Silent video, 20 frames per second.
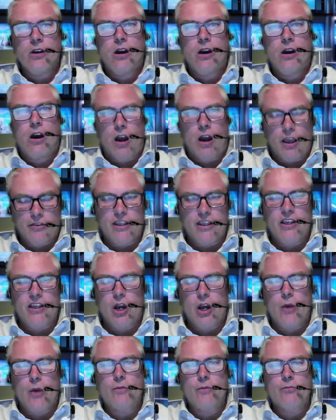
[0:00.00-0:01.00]
I think
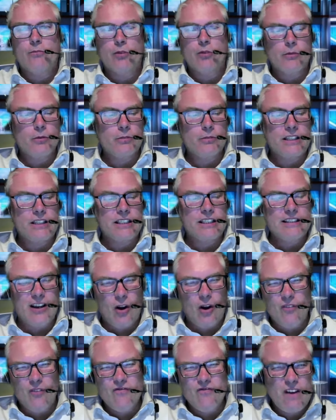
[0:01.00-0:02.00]
I would probably
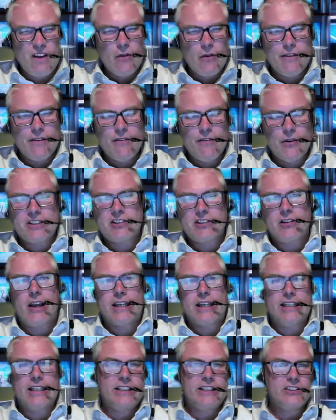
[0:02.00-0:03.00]
very, very
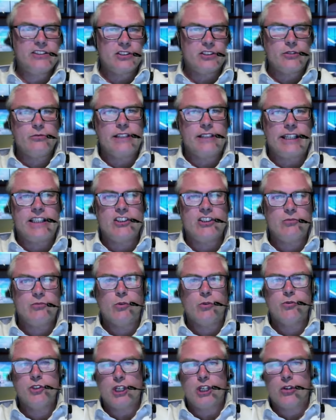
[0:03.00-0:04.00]
slightly still lean
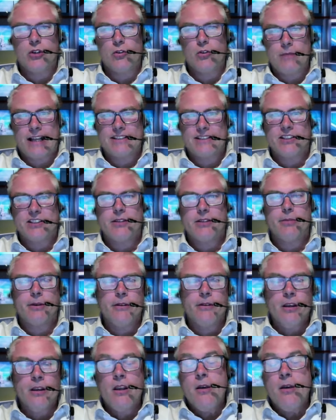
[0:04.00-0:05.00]
towards Joel Matip.
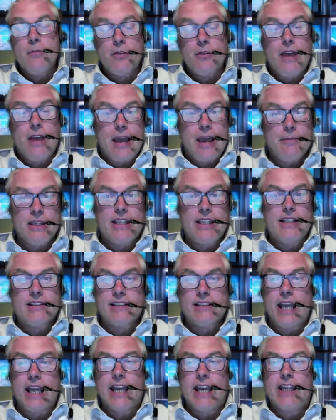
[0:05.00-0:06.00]
But that being
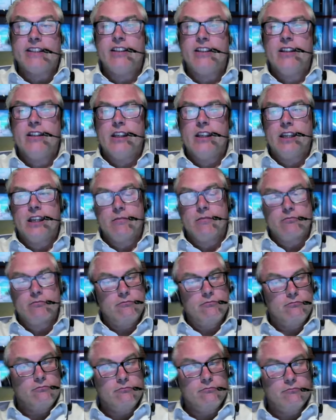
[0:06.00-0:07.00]
said,
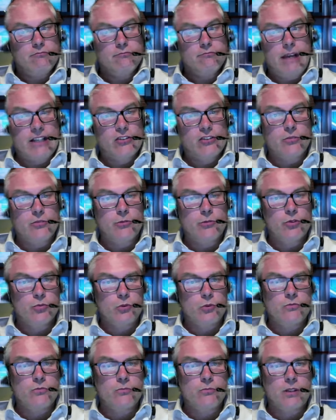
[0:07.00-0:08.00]
Mats Hummels
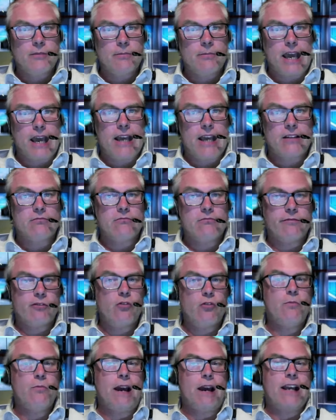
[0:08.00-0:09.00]
wouldn't be a bad
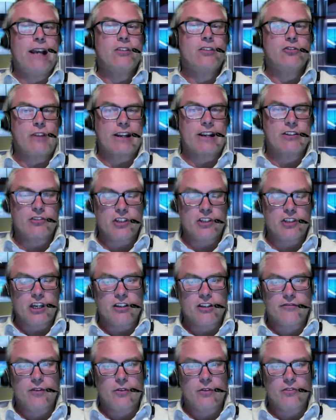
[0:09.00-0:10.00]
fallback strategy as
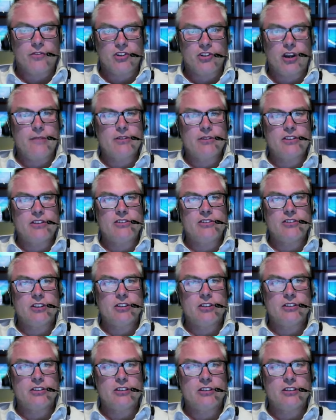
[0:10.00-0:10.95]
far as I'm concerned.